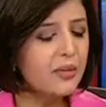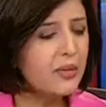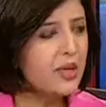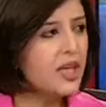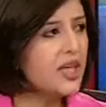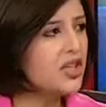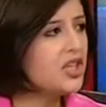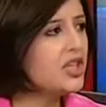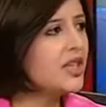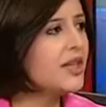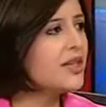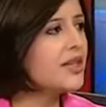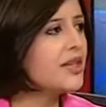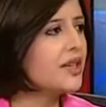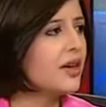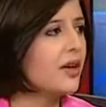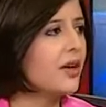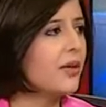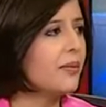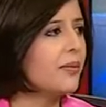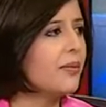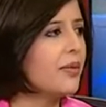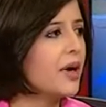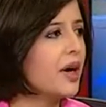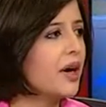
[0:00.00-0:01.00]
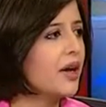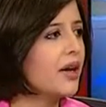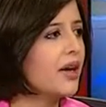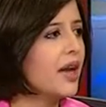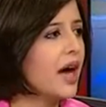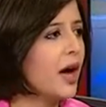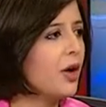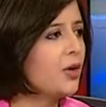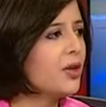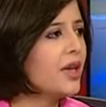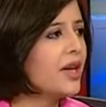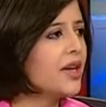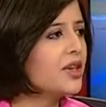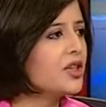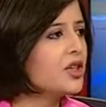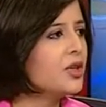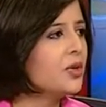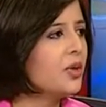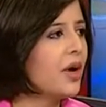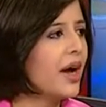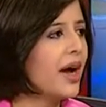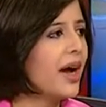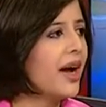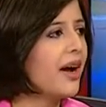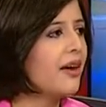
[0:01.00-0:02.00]
the immediate term, now that
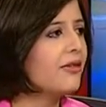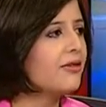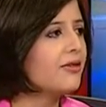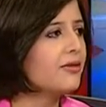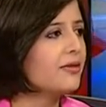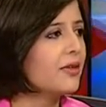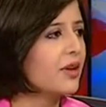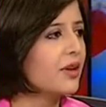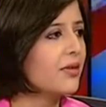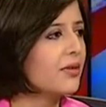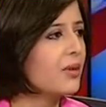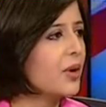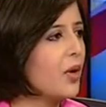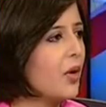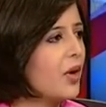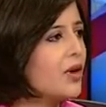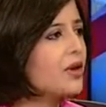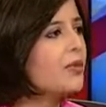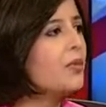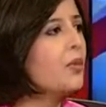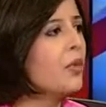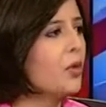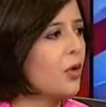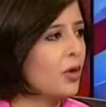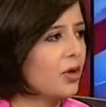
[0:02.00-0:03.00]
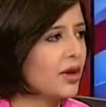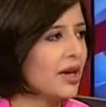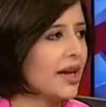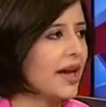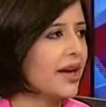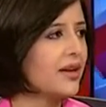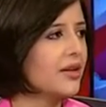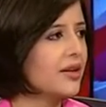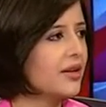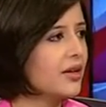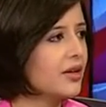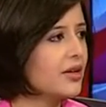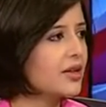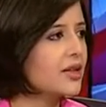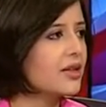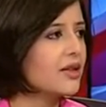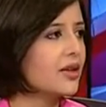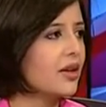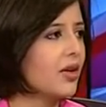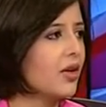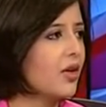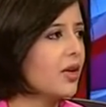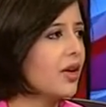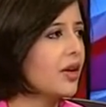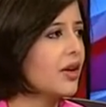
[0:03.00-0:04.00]
you have got more lenders
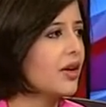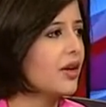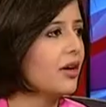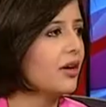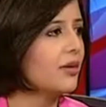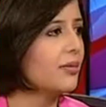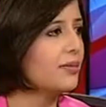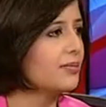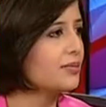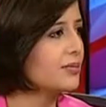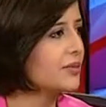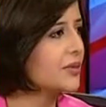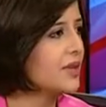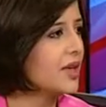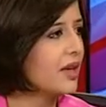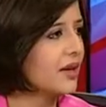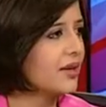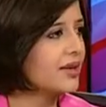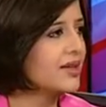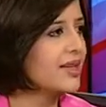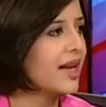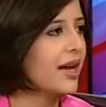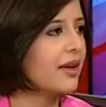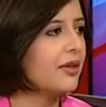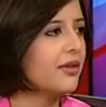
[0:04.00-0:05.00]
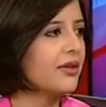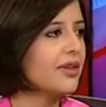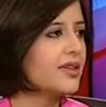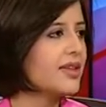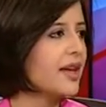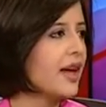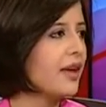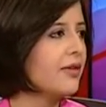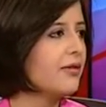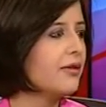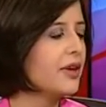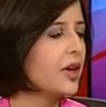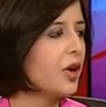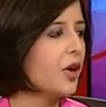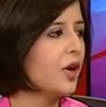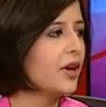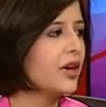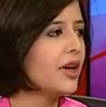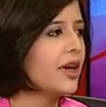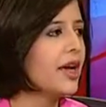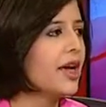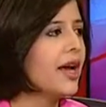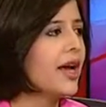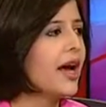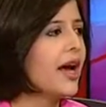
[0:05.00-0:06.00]
on
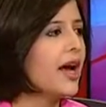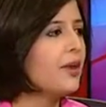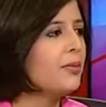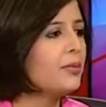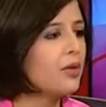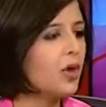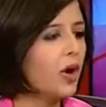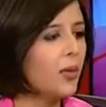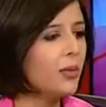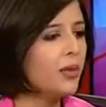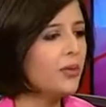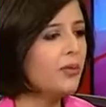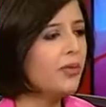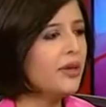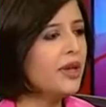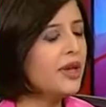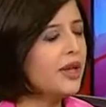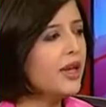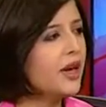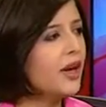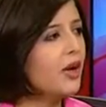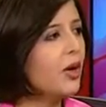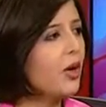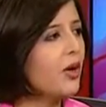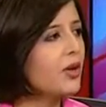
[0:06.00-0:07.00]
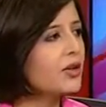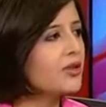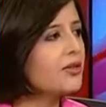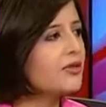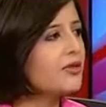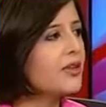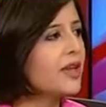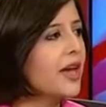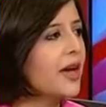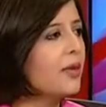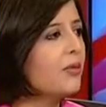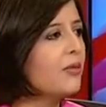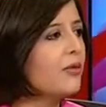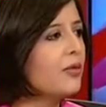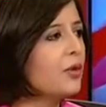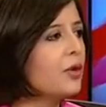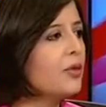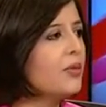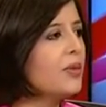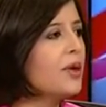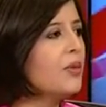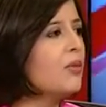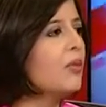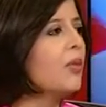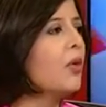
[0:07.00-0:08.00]
Sanvion, and probably a lot of them
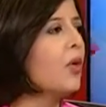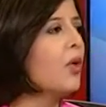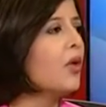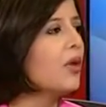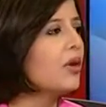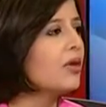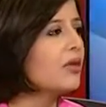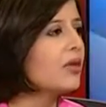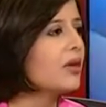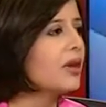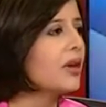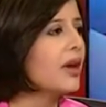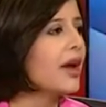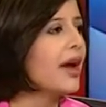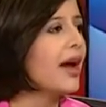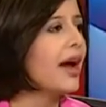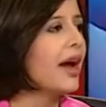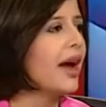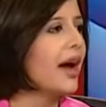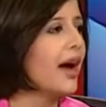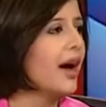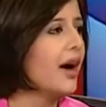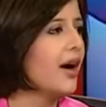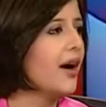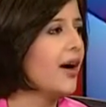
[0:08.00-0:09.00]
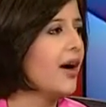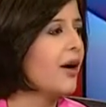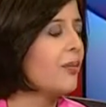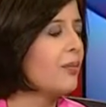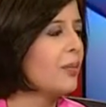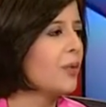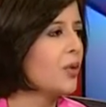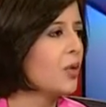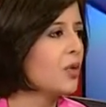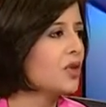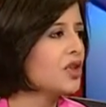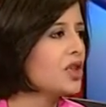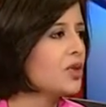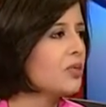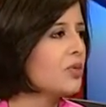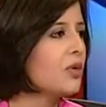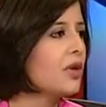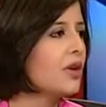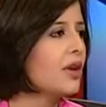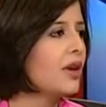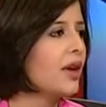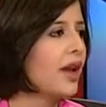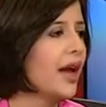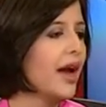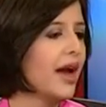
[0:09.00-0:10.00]
would be more
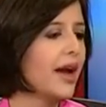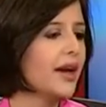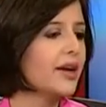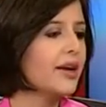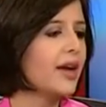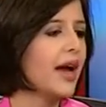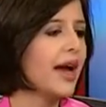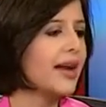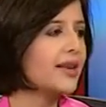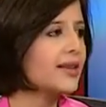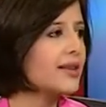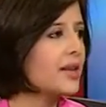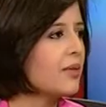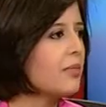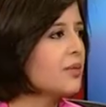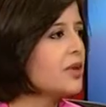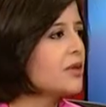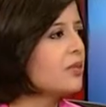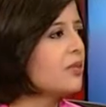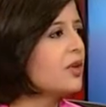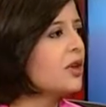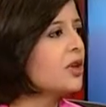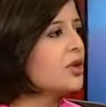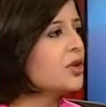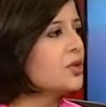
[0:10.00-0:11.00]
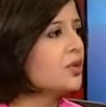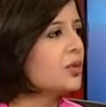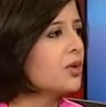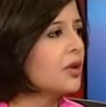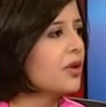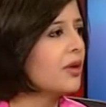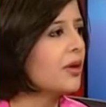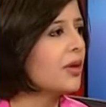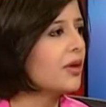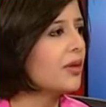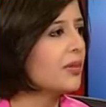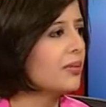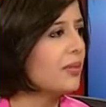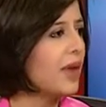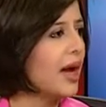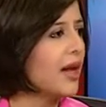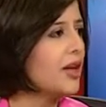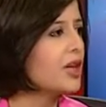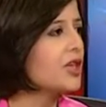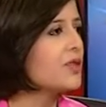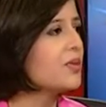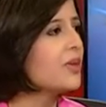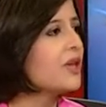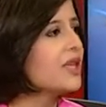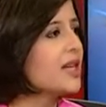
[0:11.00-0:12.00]
approachable and acceptable to the
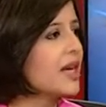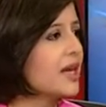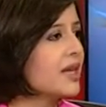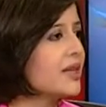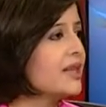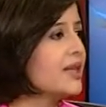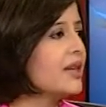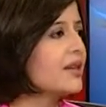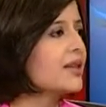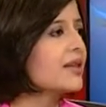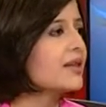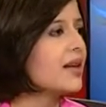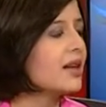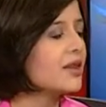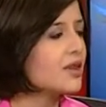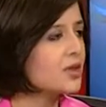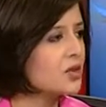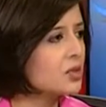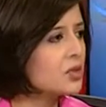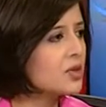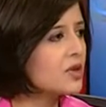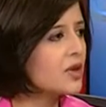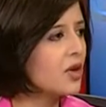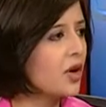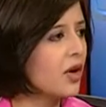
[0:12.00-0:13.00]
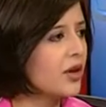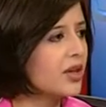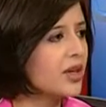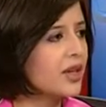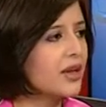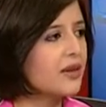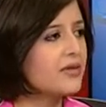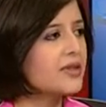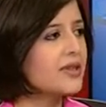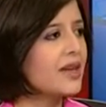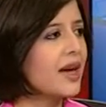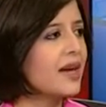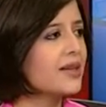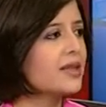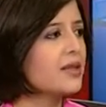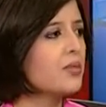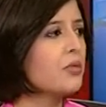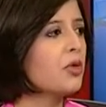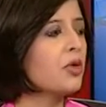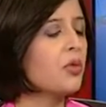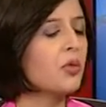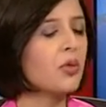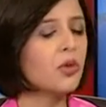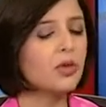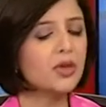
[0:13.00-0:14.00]
management ideas that Suzlon gives as a
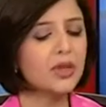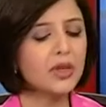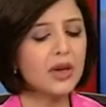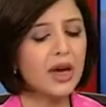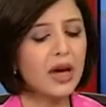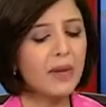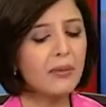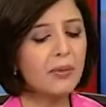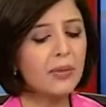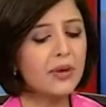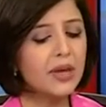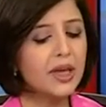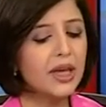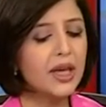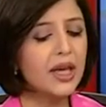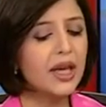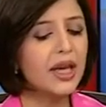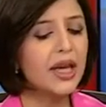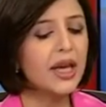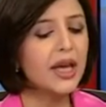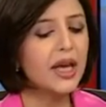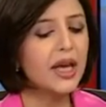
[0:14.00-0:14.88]
promoter company.